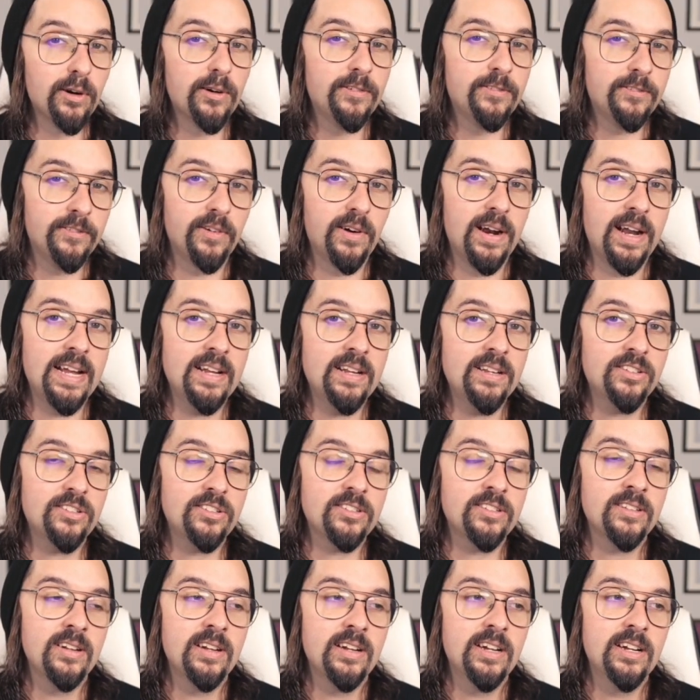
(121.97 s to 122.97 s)
a
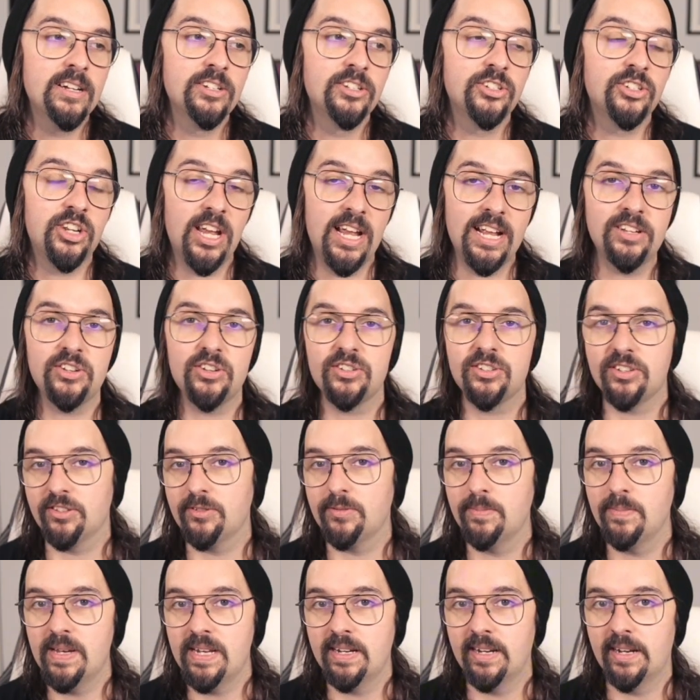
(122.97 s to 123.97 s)
phrase changes its
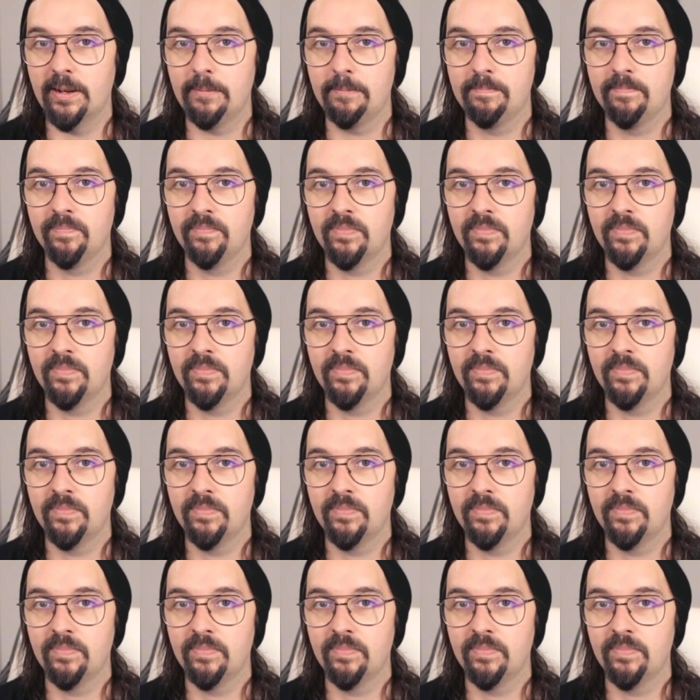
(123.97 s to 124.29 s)
meaning.